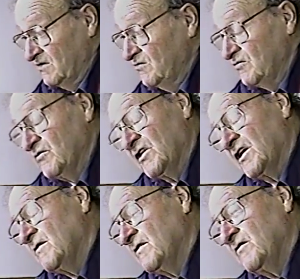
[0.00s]
noon when I
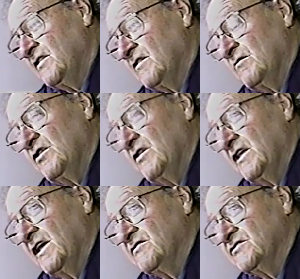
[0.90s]
come to feed them, boy, it
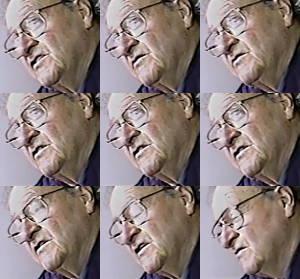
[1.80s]
had snowed.
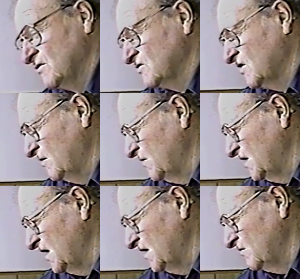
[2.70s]
It was coming
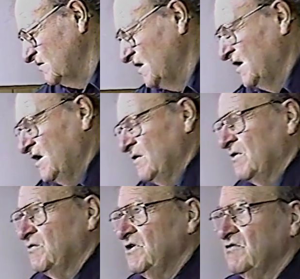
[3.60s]
down. But
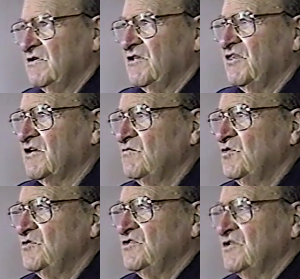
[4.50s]
when you're in the thick
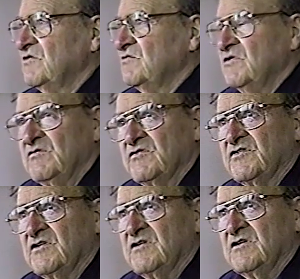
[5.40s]
woods, you don't notice
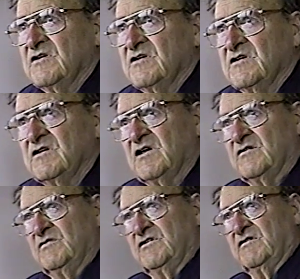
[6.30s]
it like
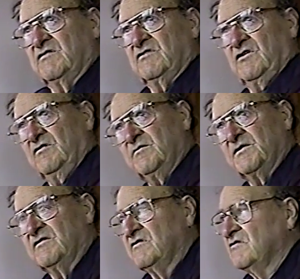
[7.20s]
when you're out in the
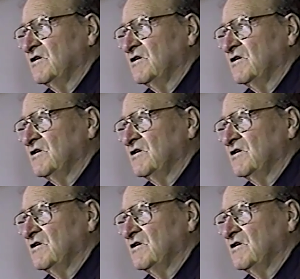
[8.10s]
open, you see.